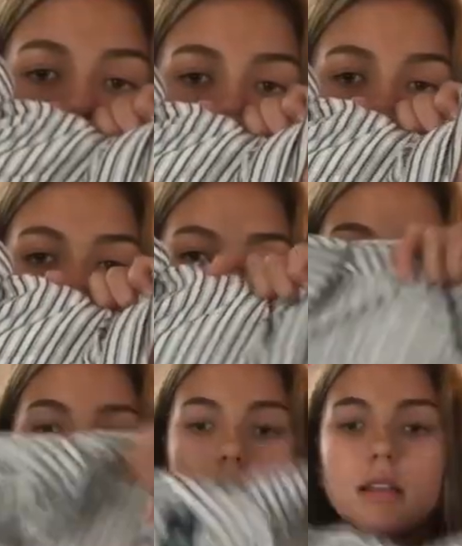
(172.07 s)
like
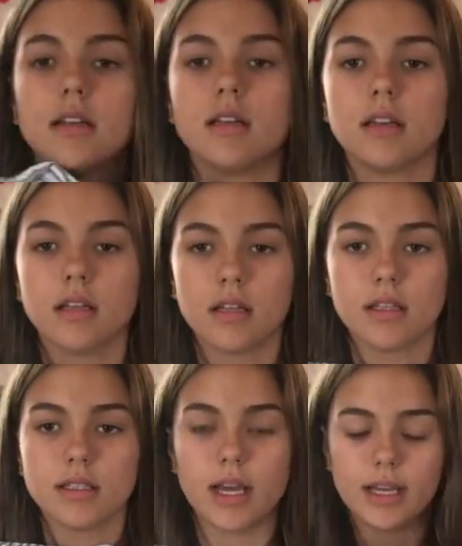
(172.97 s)
this.
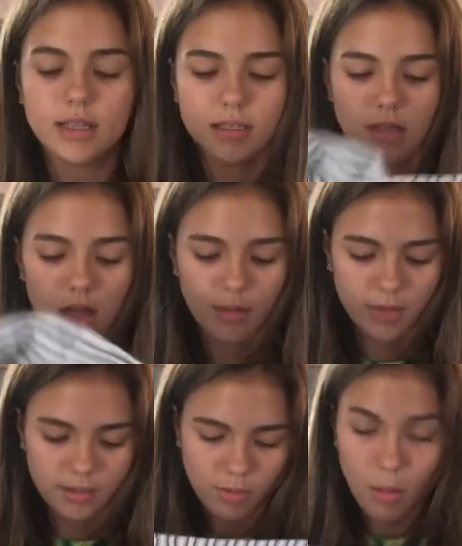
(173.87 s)
Tight at the top,
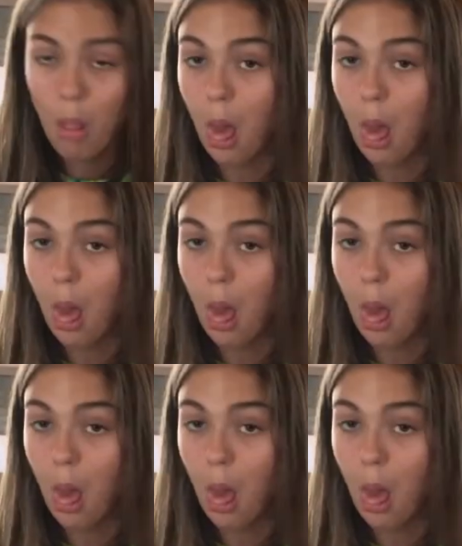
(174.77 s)
like blah,